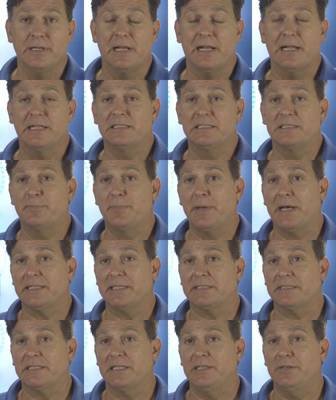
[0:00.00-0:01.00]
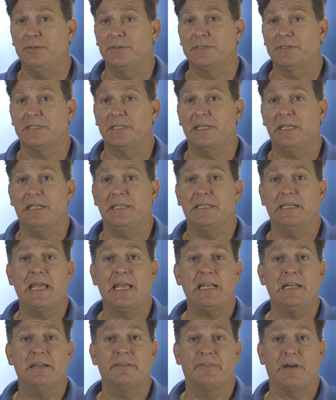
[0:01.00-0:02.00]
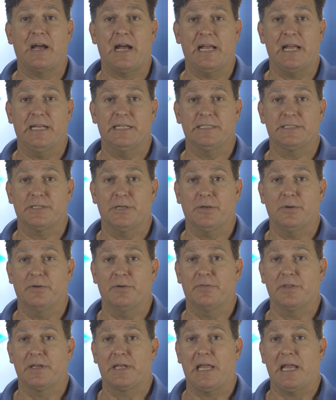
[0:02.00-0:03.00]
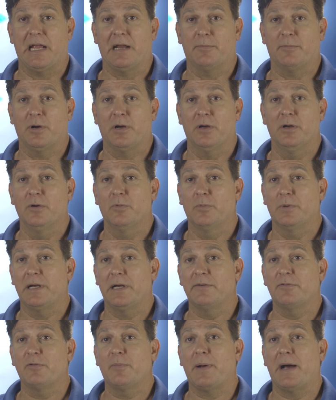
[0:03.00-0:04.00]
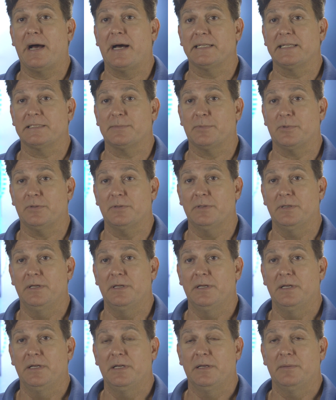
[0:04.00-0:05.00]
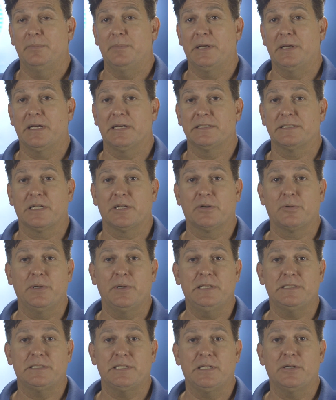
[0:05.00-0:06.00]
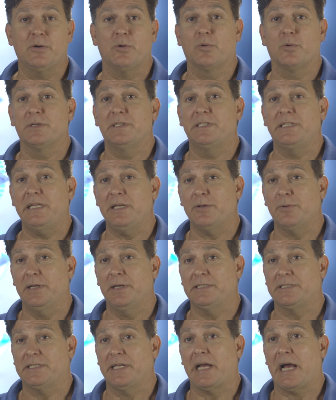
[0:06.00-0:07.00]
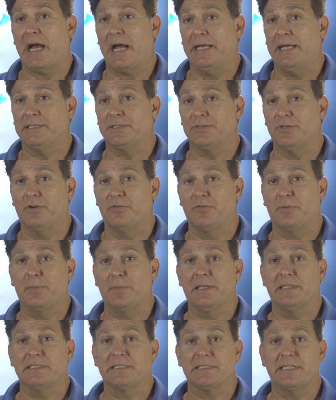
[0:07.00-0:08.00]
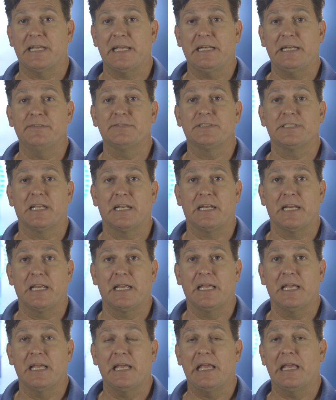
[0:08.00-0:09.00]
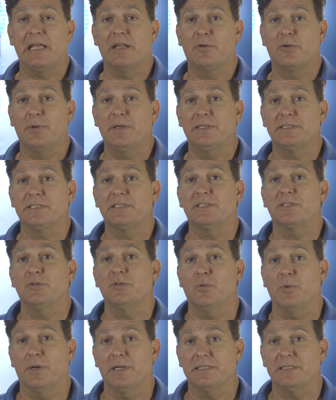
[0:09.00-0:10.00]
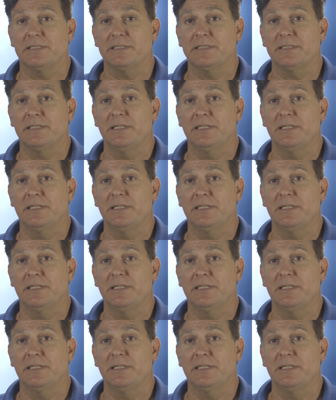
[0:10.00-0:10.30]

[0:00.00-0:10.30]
it's best to use the native I S O of the camera whenever possible, because increasing or decreasing I S O from this native setting increases noise.